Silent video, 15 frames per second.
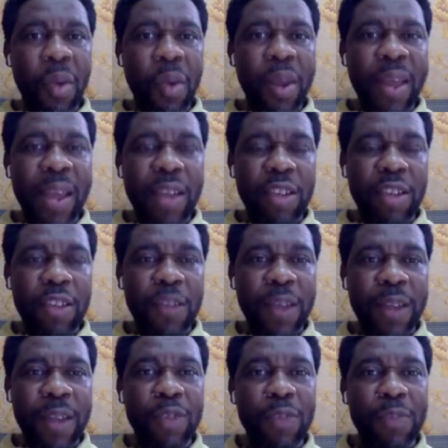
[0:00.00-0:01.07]
what he
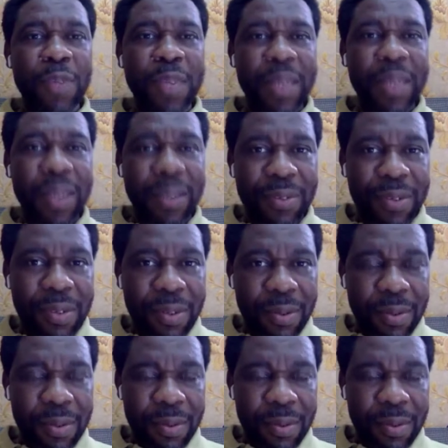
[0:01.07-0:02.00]
expects is obedience.